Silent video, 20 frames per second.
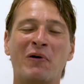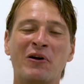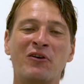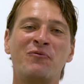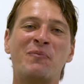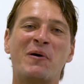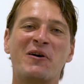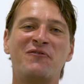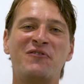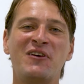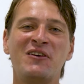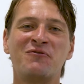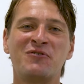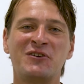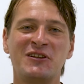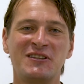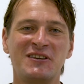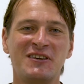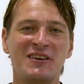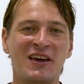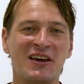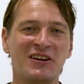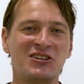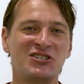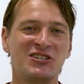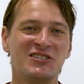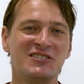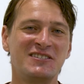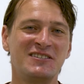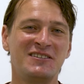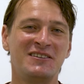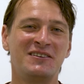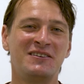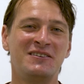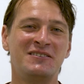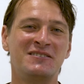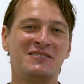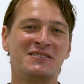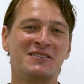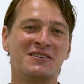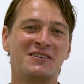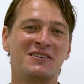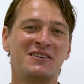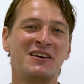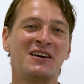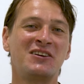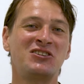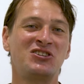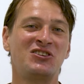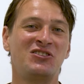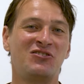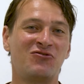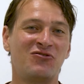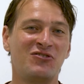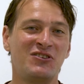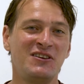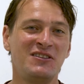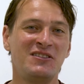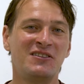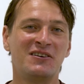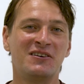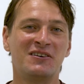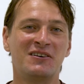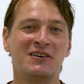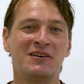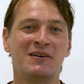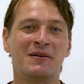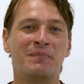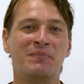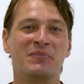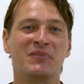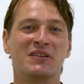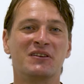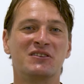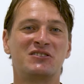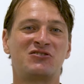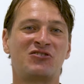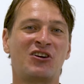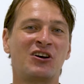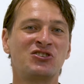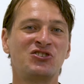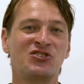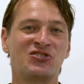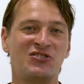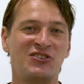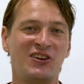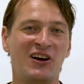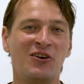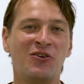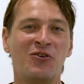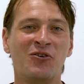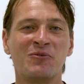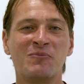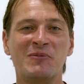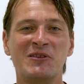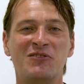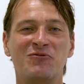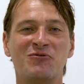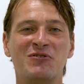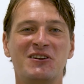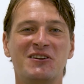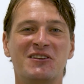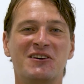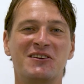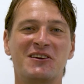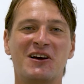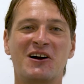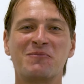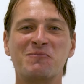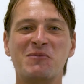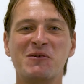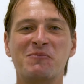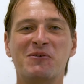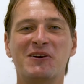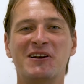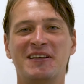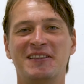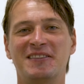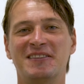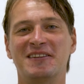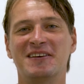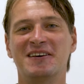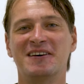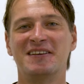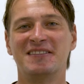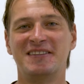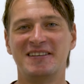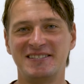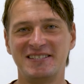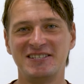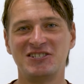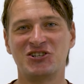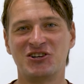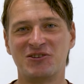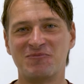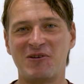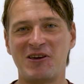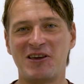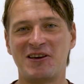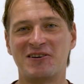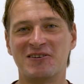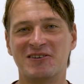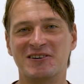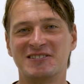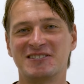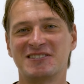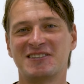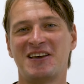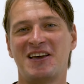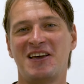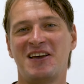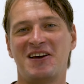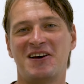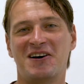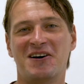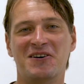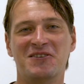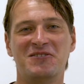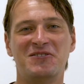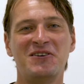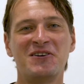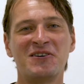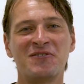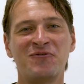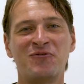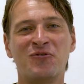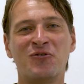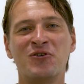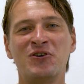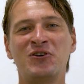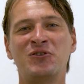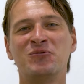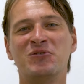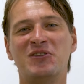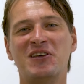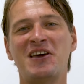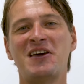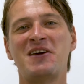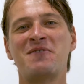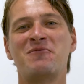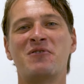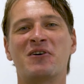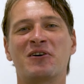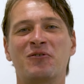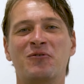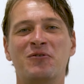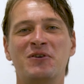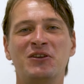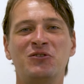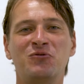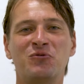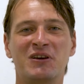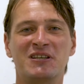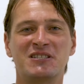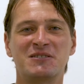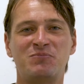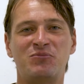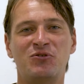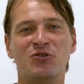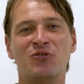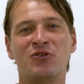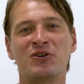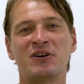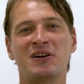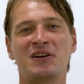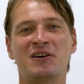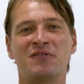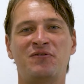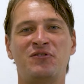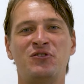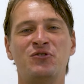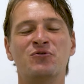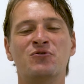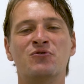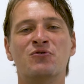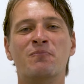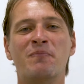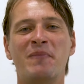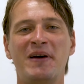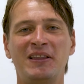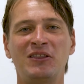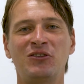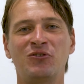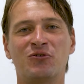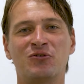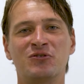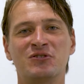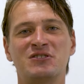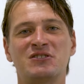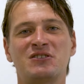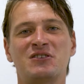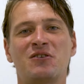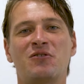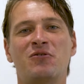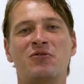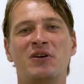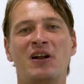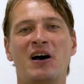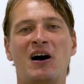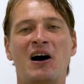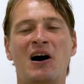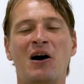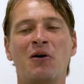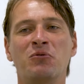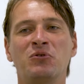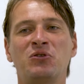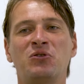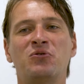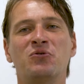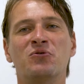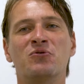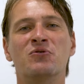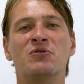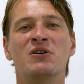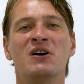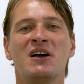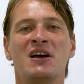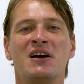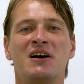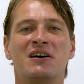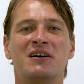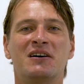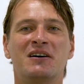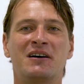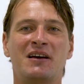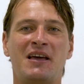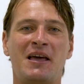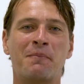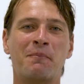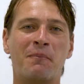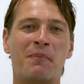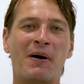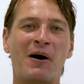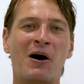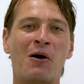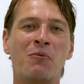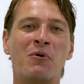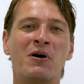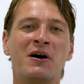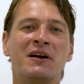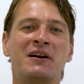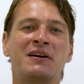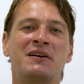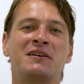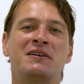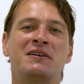of my favorite key actions is key action 3, the structured dialogue between young people and decision makers. Therefore, today we are going to explore a few methods on how to empower